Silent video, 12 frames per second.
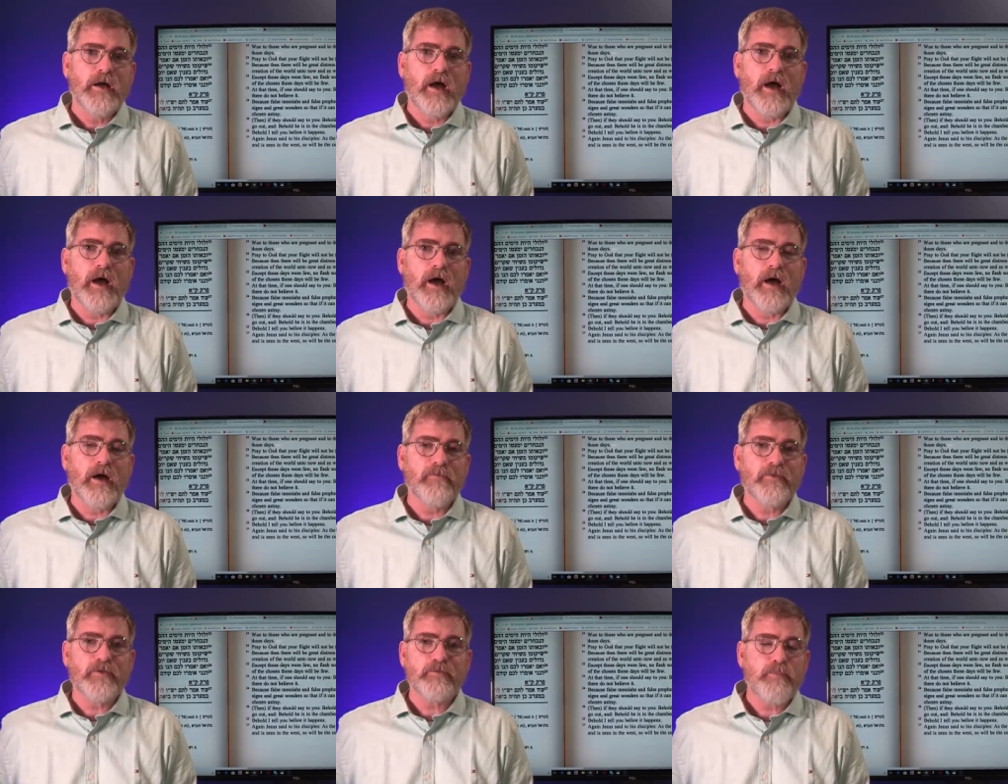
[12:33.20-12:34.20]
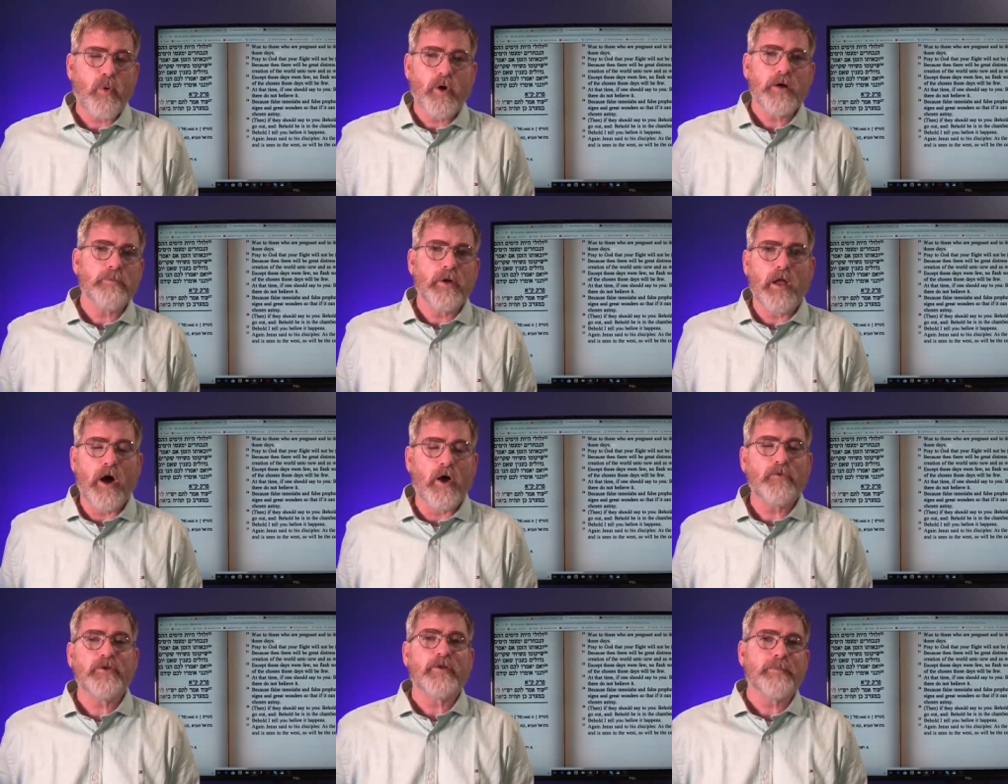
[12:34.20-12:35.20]
uh, of this portable
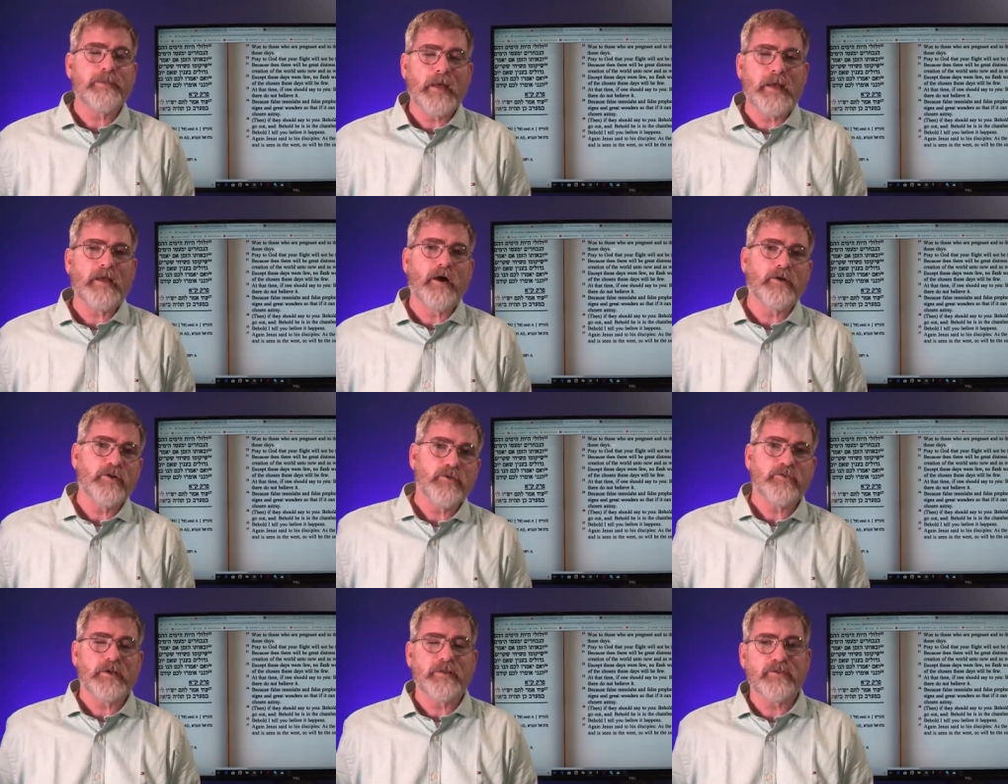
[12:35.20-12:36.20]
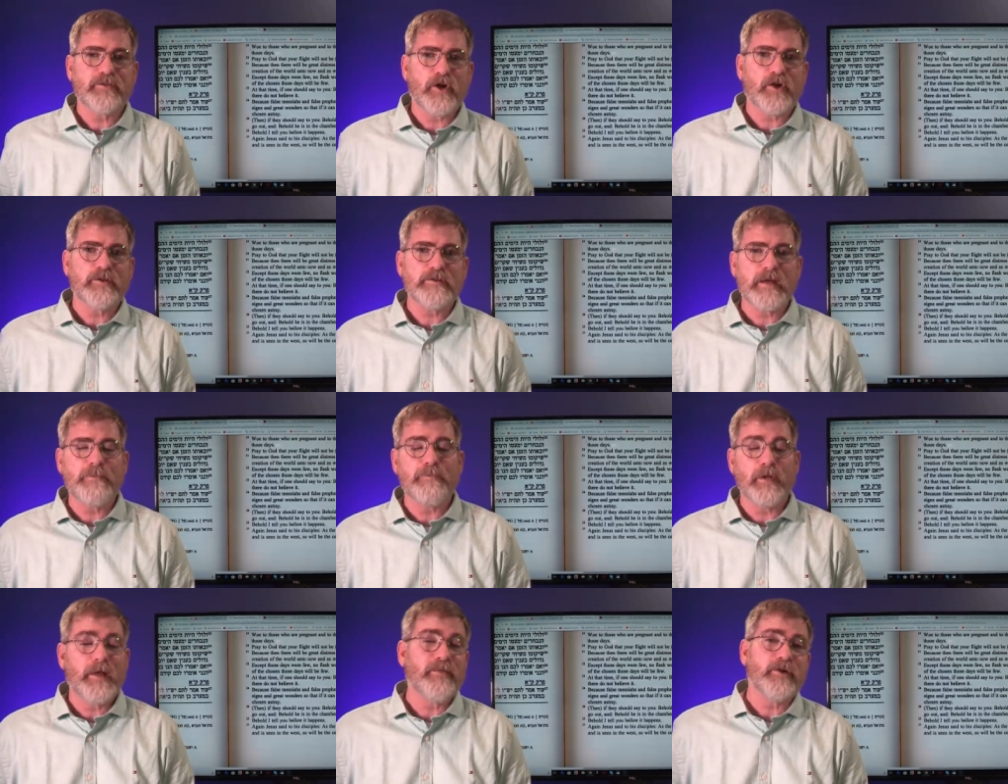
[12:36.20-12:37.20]
altar they're planning on using in the third
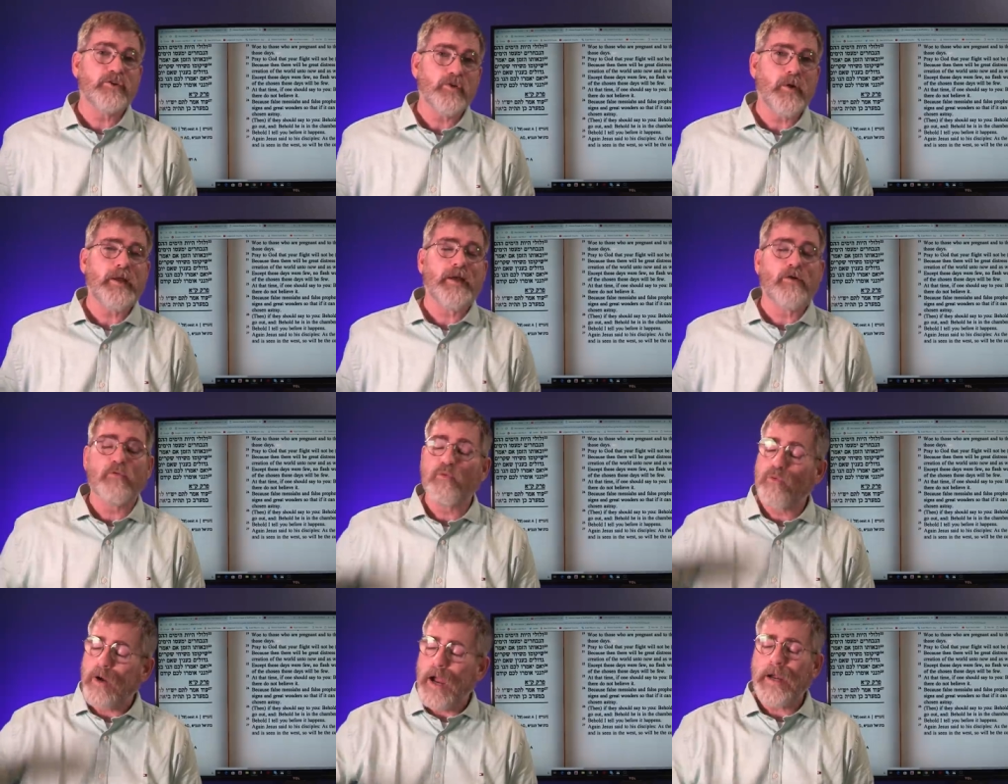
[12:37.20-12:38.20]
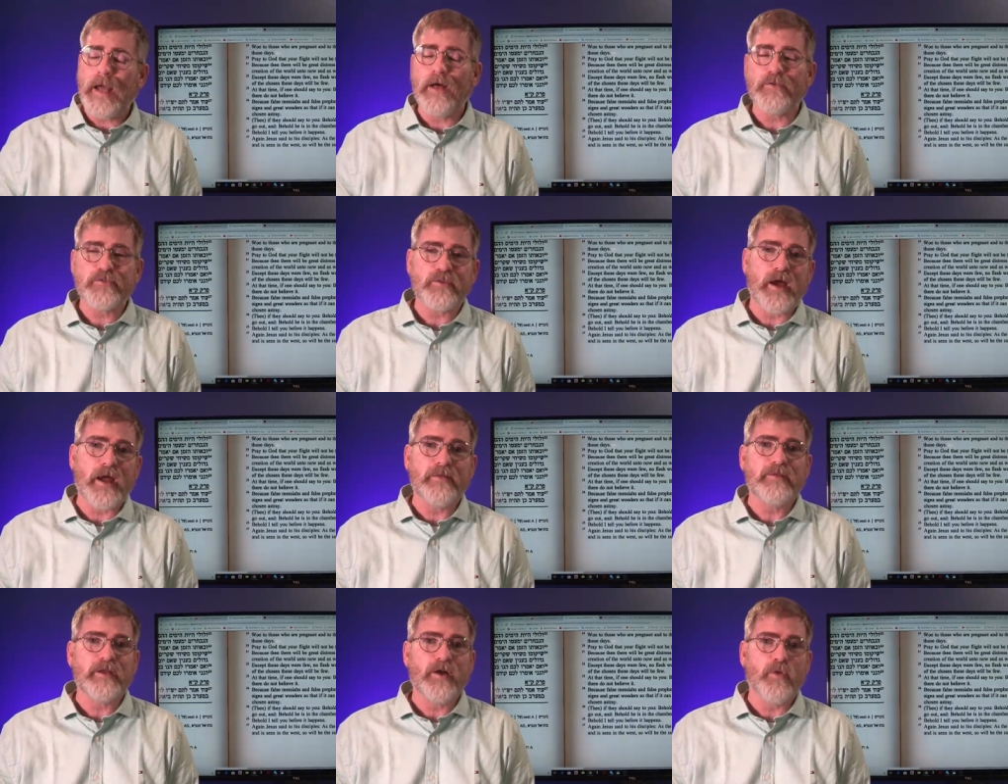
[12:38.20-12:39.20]
temple, and they're doing it right
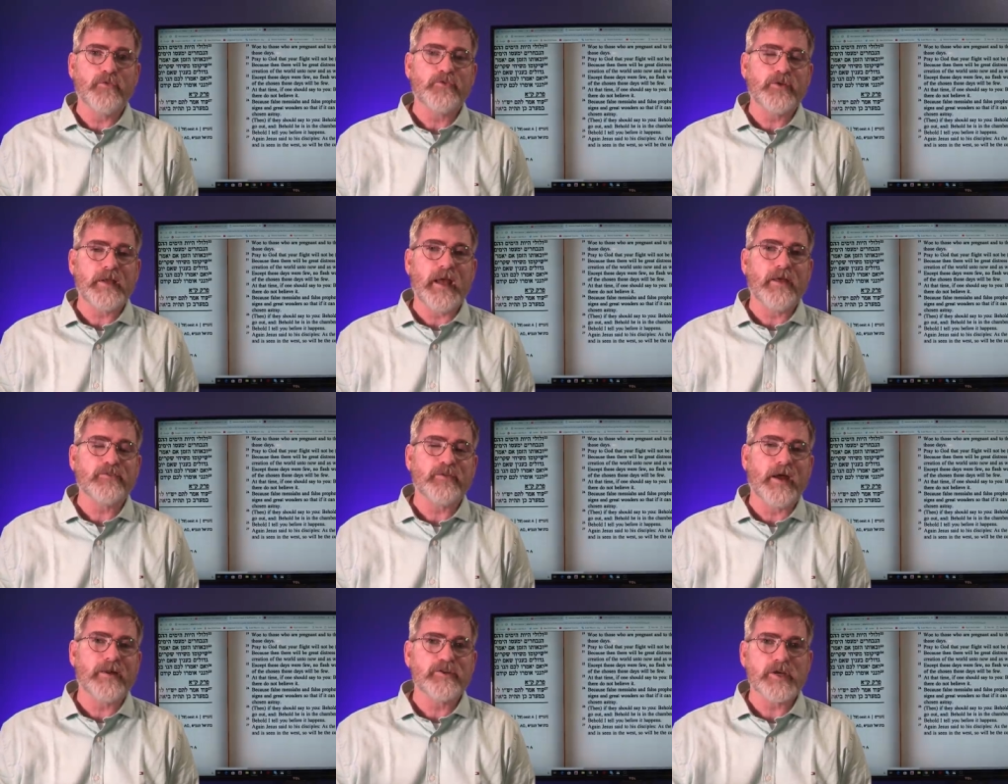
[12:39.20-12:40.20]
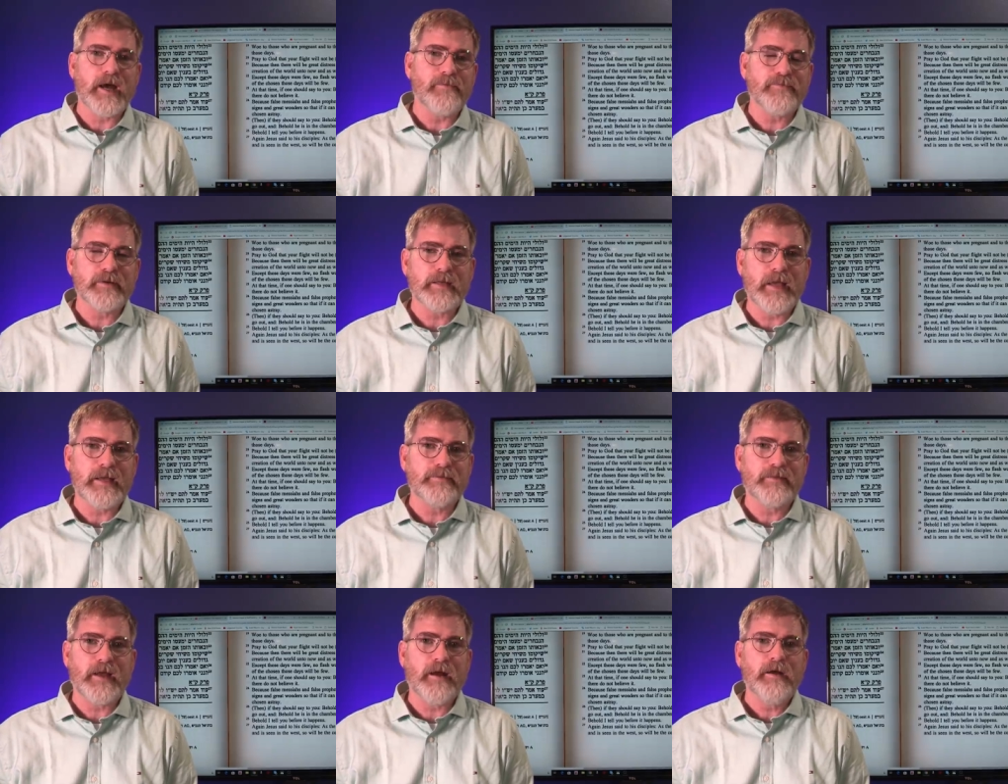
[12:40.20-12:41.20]
outside the old city, outside of Jaffa Gate
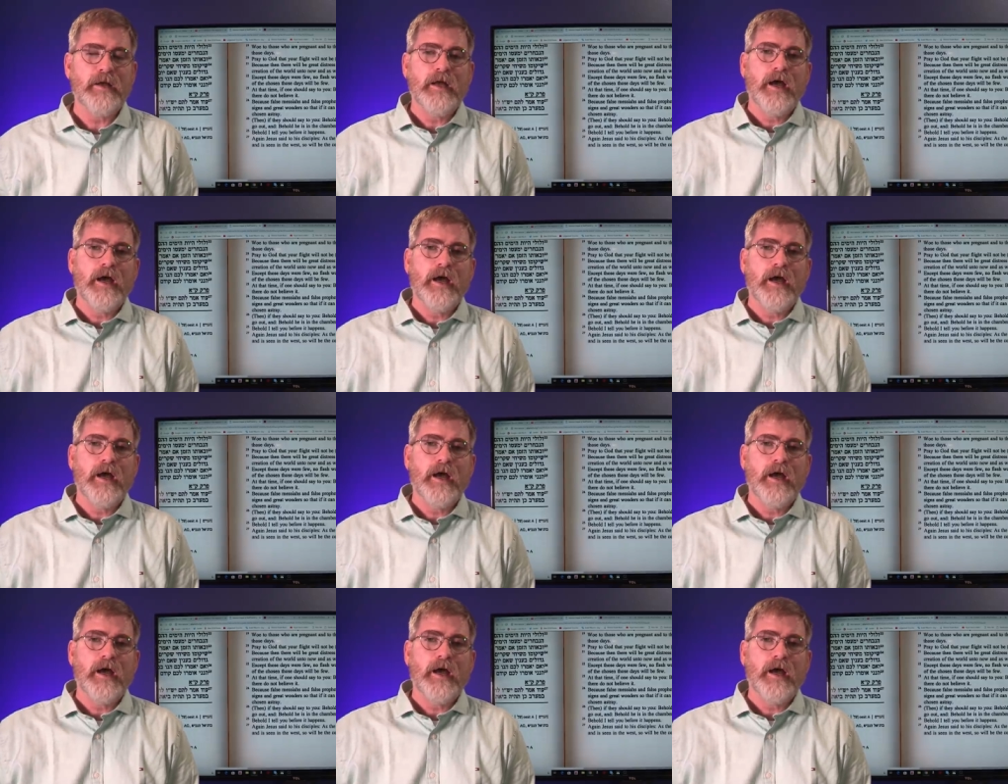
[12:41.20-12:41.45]
there,